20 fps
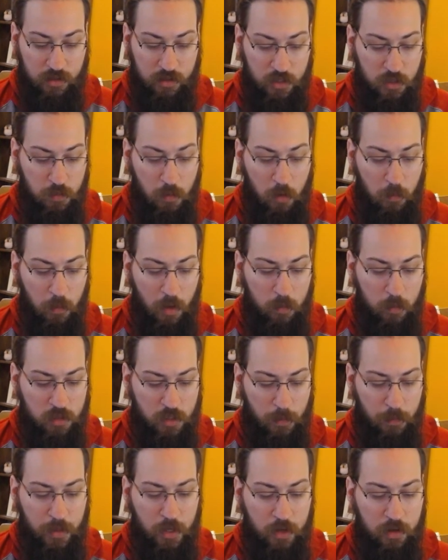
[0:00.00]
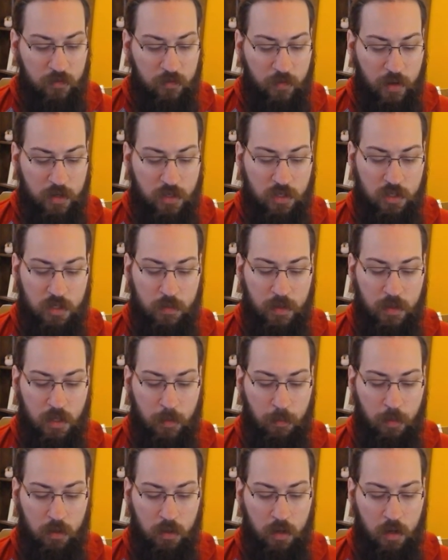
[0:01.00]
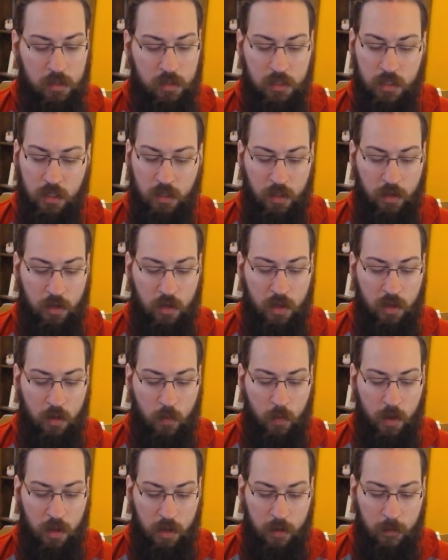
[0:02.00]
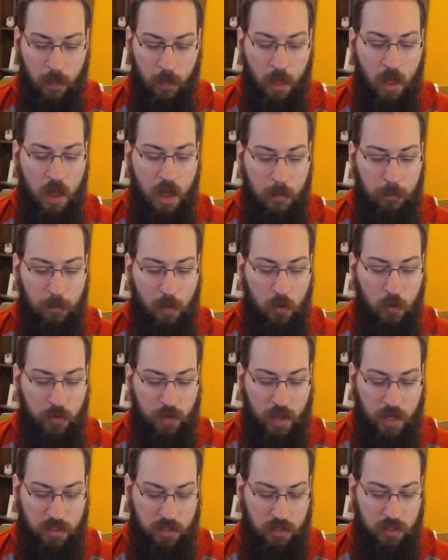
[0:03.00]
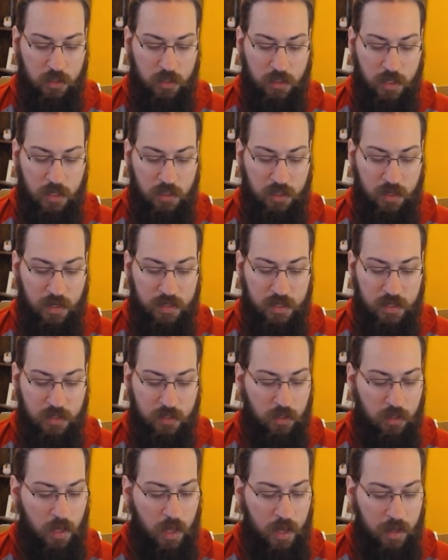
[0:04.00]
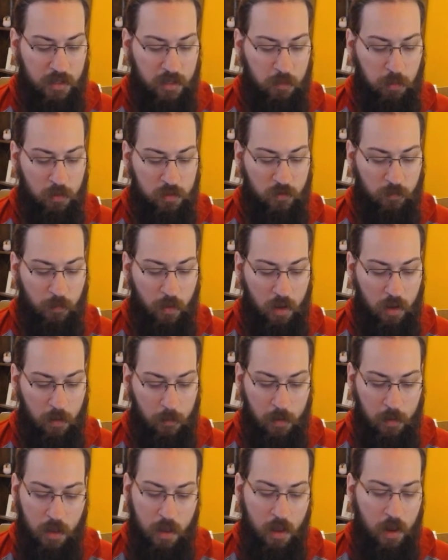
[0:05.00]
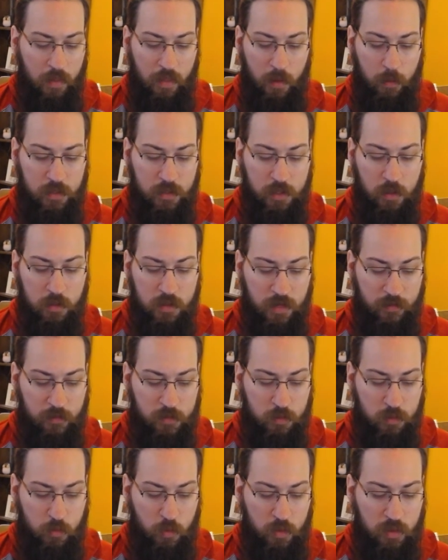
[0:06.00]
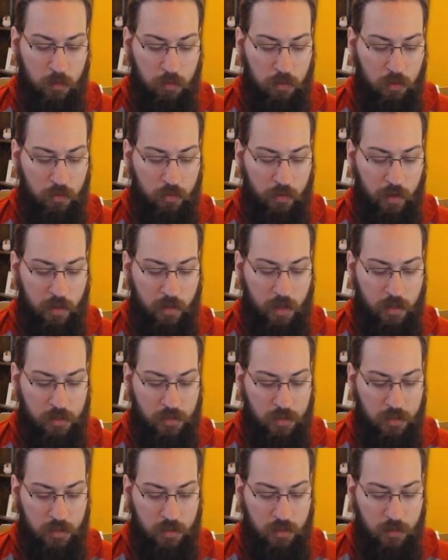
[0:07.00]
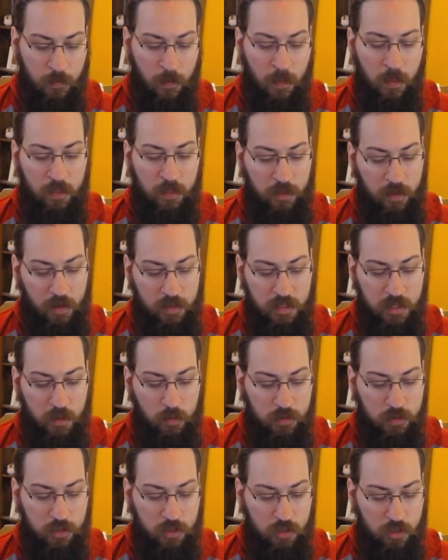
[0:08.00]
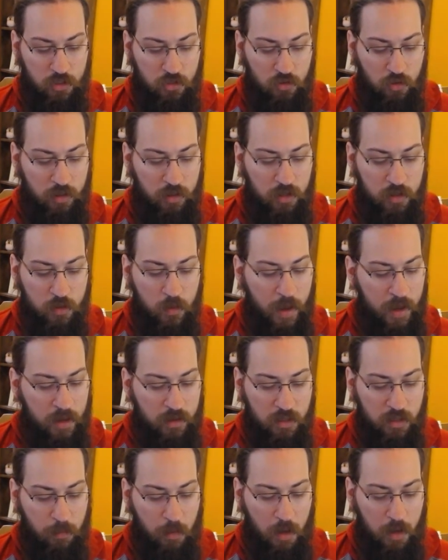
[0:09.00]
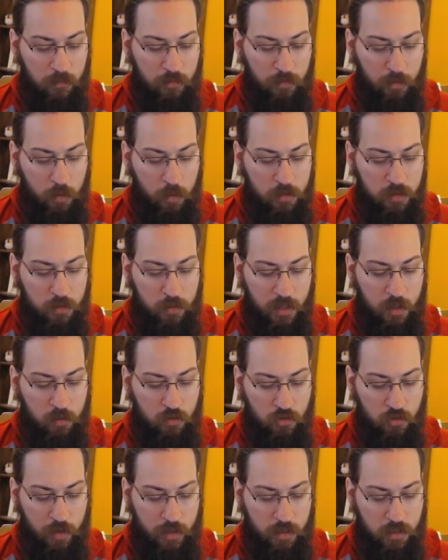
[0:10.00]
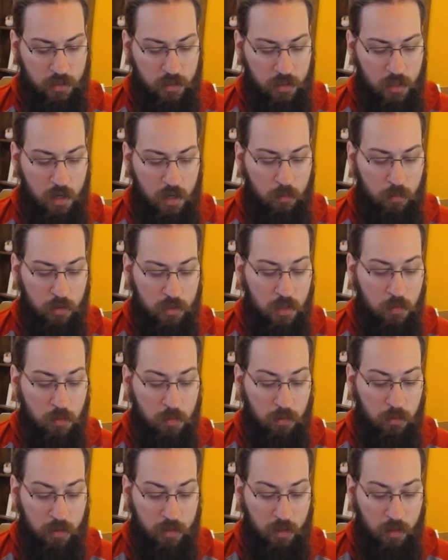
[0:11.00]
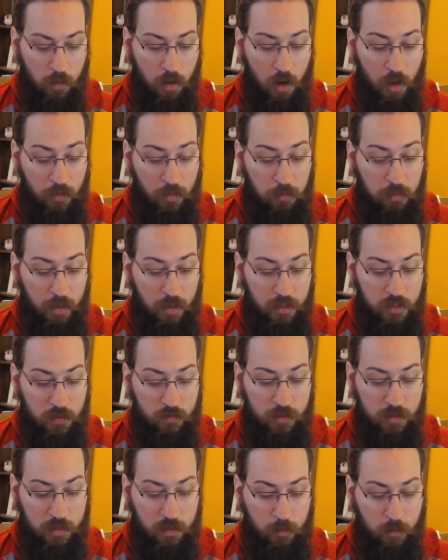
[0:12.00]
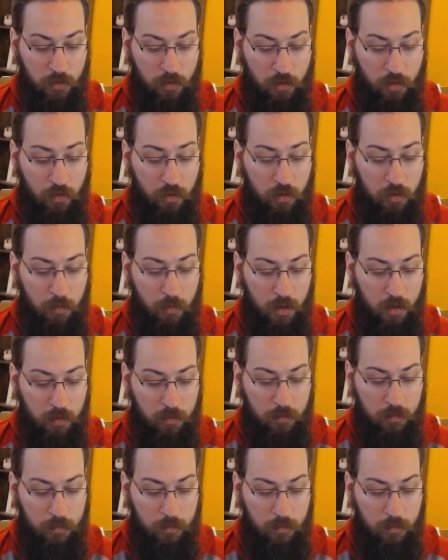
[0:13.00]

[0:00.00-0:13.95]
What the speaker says: the smoke bomb was a pure invention to make the Bulgars think they could get away. Both cases contained an identical high-explosive bomb. There was no difference between the blue and red cases. The idea was to destroy you and the bomb throwers without trace. Presumably, there were other plans for dealing with the third man.